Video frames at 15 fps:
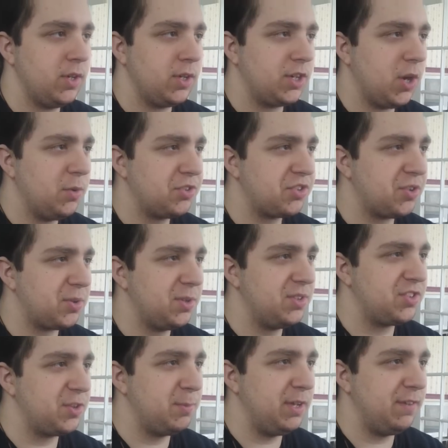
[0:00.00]
Ghost
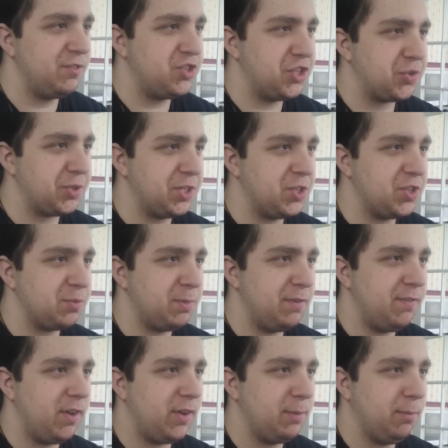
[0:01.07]
stories to me have generally just
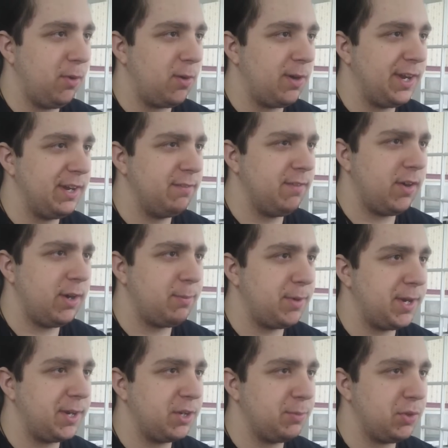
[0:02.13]
been very boring, very
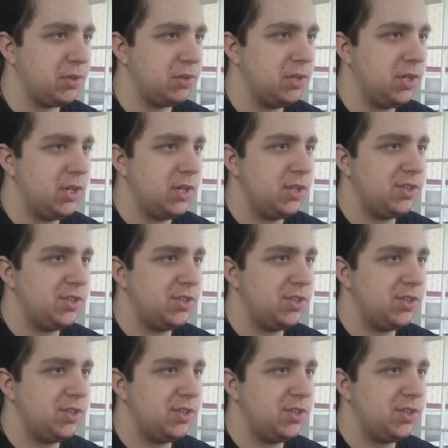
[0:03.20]
predictable,